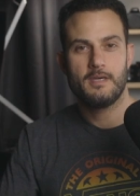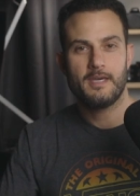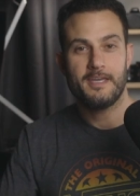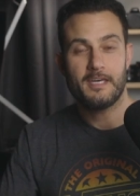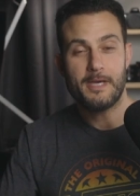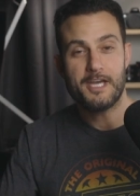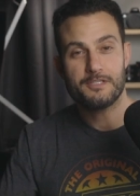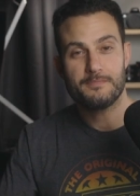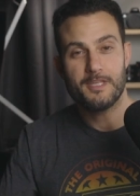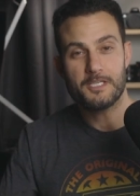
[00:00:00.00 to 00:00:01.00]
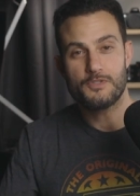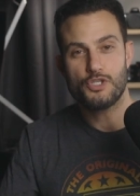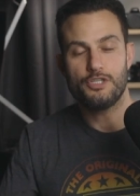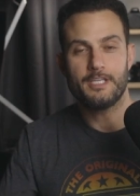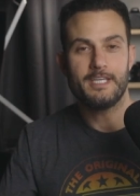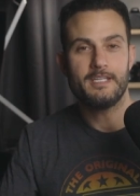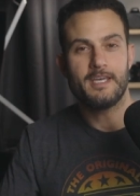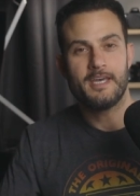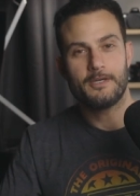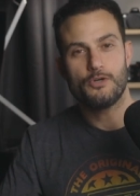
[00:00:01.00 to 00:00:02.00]
Hey, I'm Hashim. Thanks for tuning in,
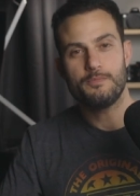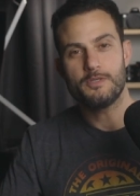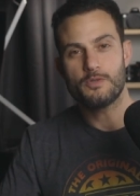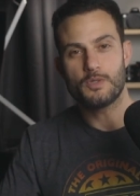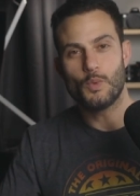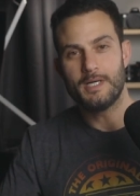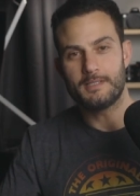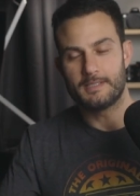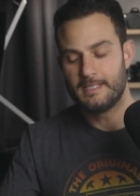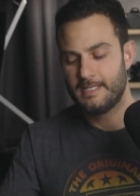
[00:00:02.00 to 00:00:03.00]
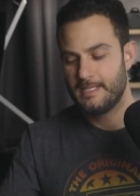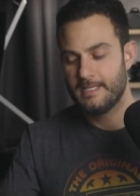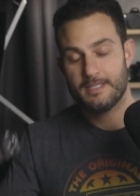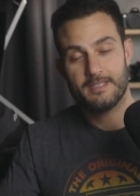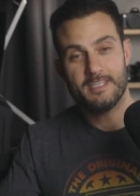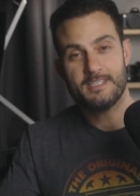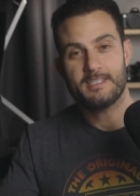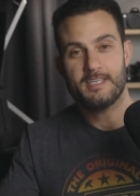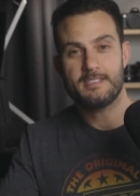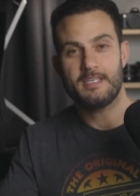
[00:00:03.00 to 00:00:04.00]
and I hope you're doing well. This is